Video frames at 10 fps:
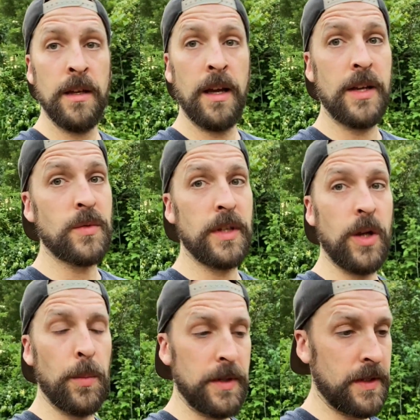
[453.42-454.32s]
I was really
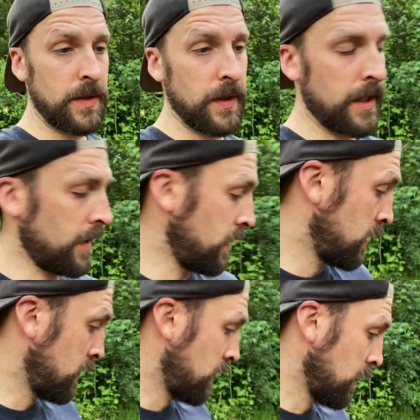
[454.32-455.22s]
hoping to
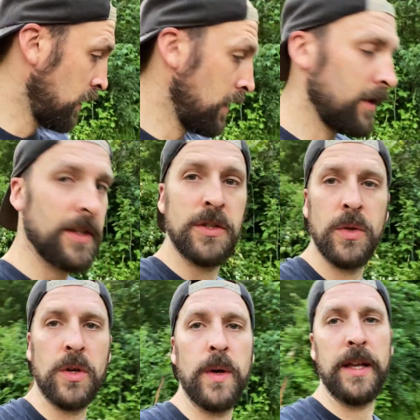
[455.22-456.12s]
just do
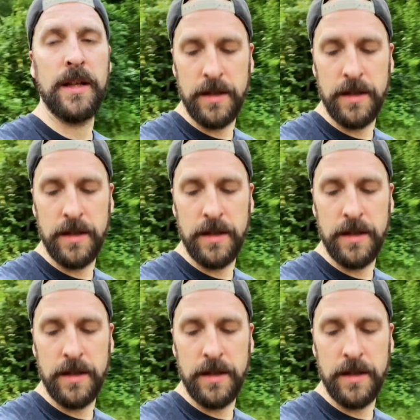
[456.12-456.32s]
a quick,